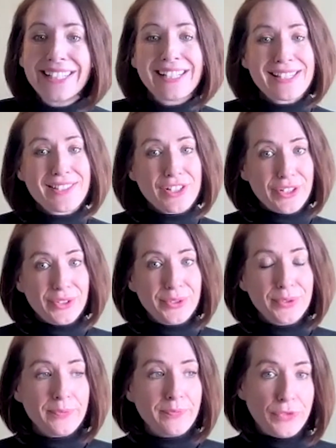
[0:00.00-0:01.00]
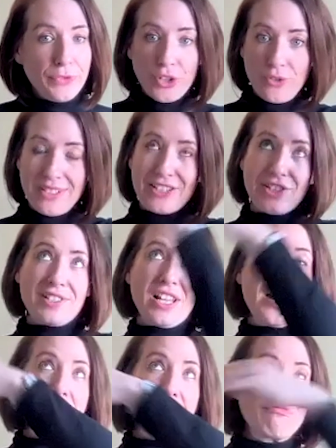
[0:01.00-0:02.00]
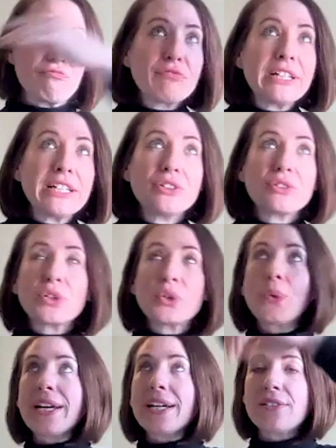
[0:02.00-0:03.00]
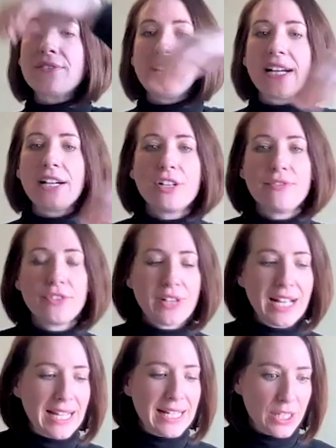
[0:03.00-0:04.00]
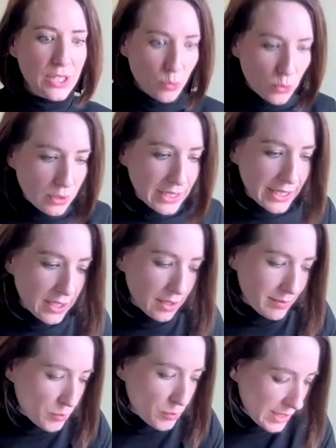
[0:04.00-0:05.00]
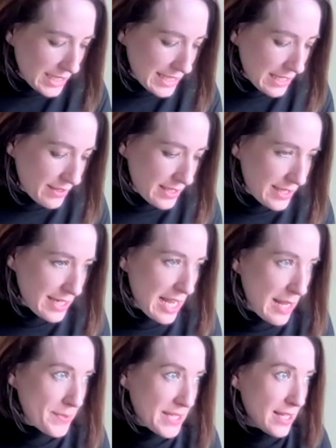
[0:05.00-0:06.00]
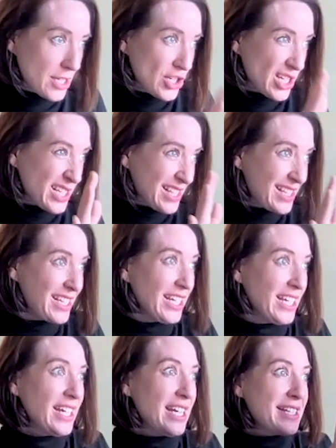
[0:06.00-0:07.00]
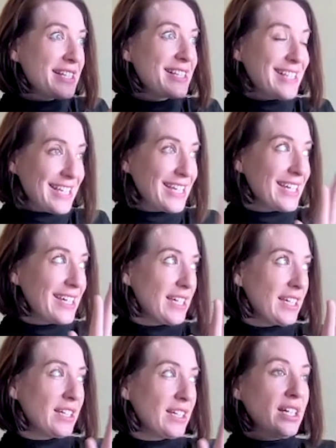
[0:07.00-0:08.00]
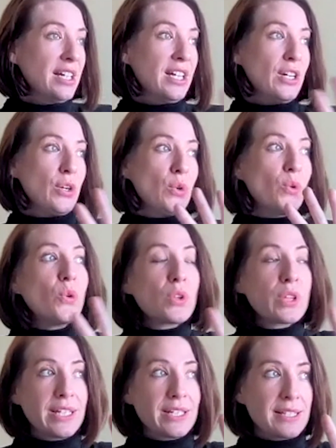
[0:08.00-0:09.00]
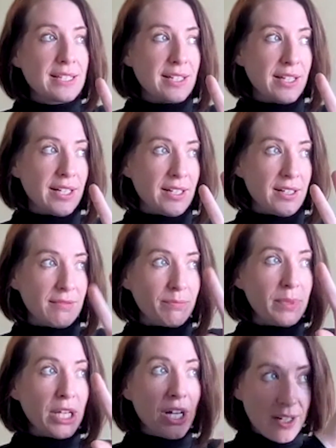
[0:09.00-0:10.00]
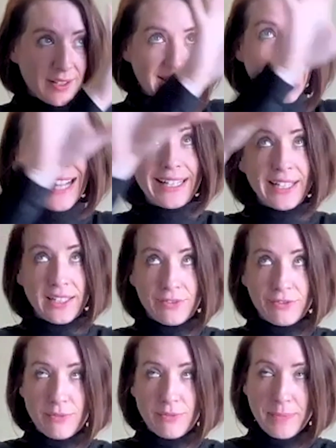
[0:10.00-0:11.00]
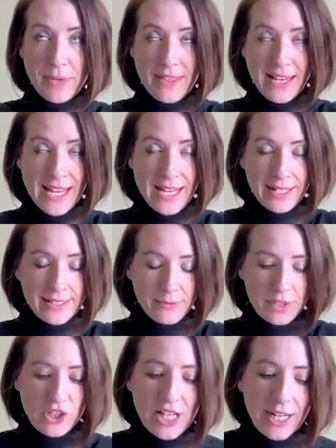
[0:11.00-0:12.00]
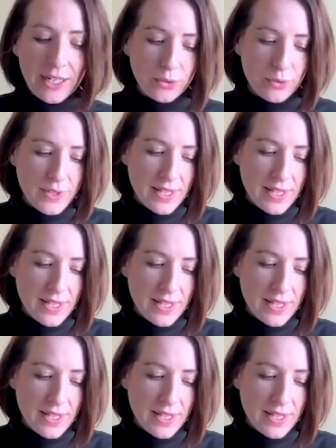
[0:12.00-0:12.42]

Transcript: So, it's just like this real quick conveyor over your head. And you walk in, I remember walking down these steps and then just seeing all these birds hanging by their legs from these shackles.